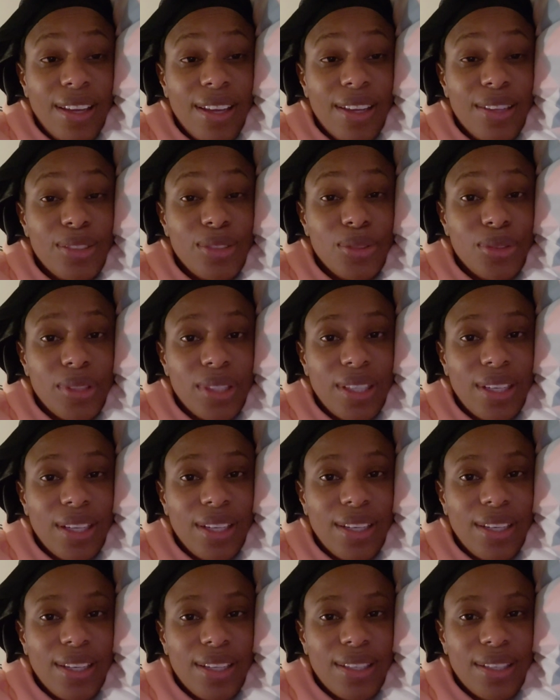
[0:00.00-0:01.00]
I drink
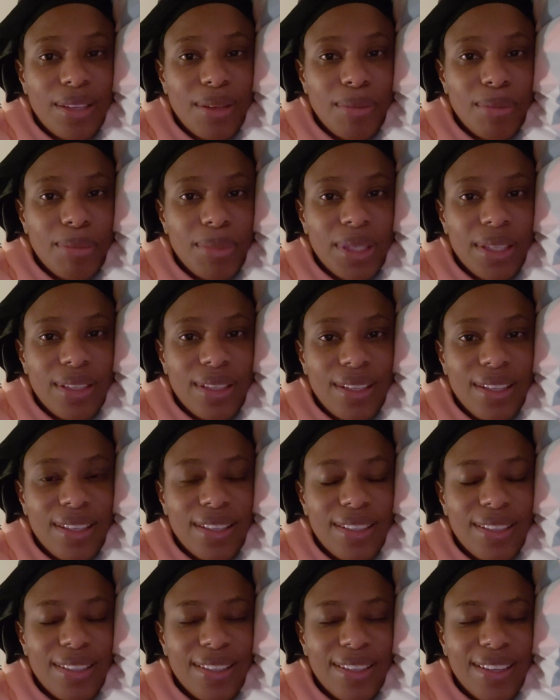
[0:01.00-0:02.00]
a lot of
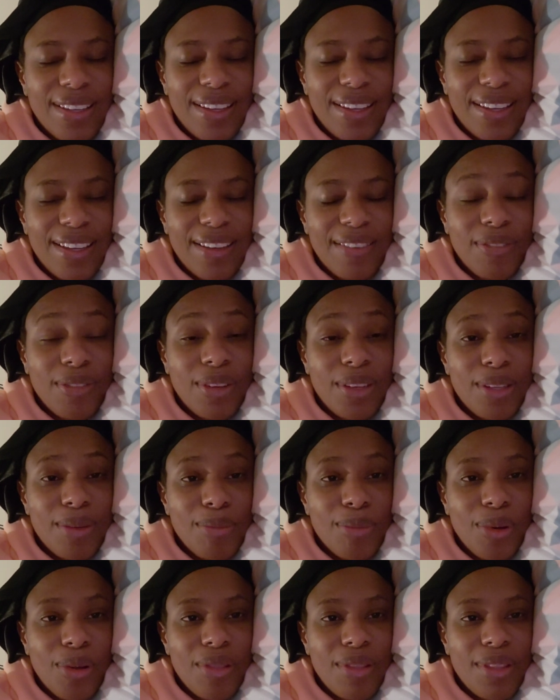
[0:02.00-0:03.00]
milk. For the
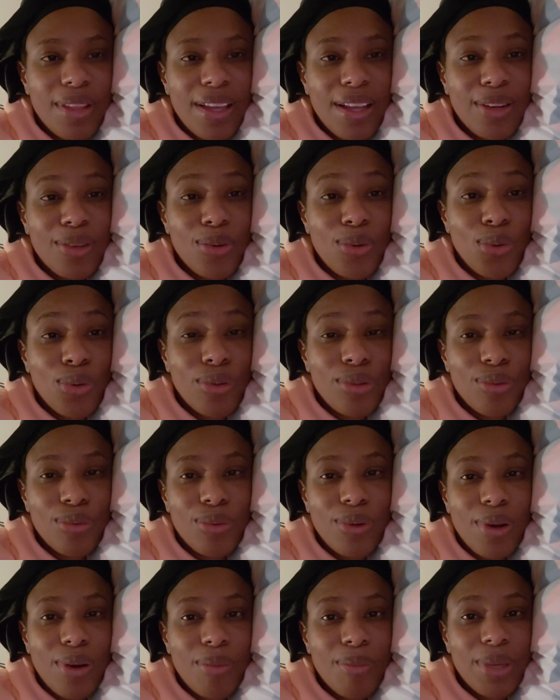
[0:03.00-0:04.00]
month, I'll go
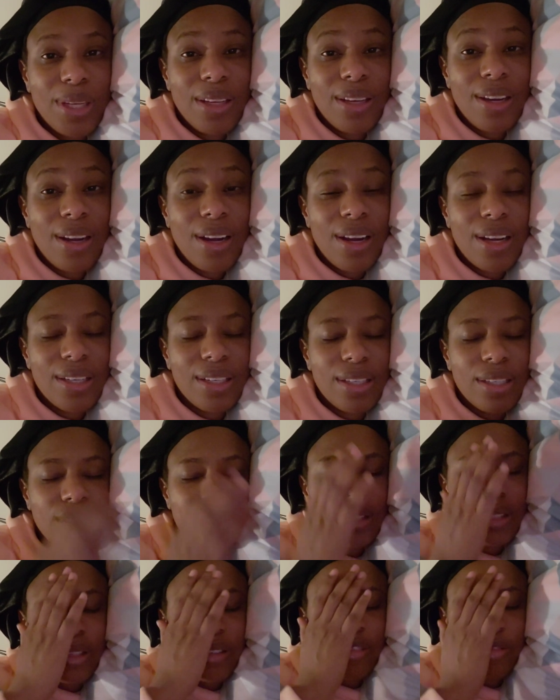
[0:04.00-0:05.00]
through how many
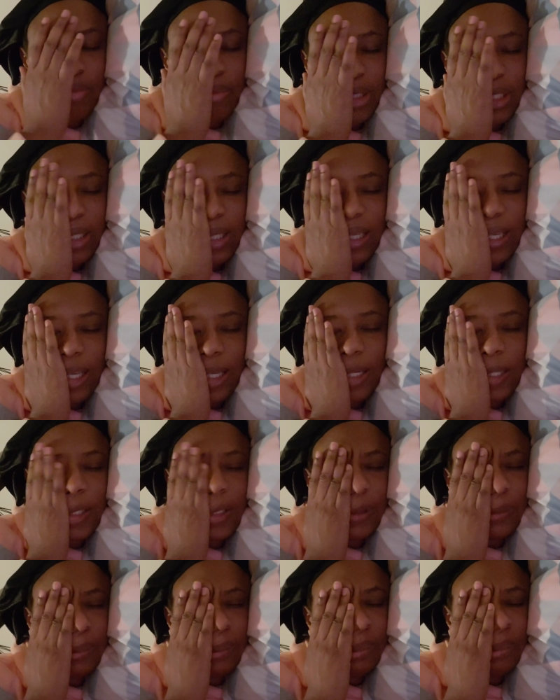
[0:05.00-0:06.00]
cartons of milk, and